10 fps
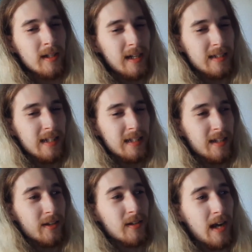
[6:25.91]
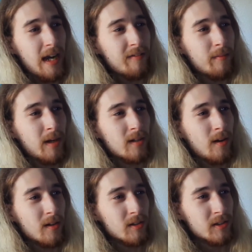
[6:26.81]
and then the other half of my
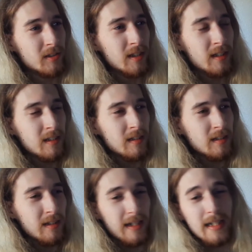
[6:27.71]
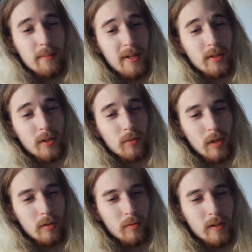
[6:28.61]
car is just in the middle of the
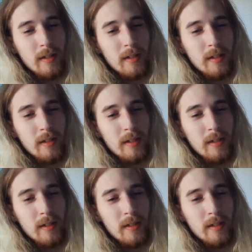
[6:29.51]
road.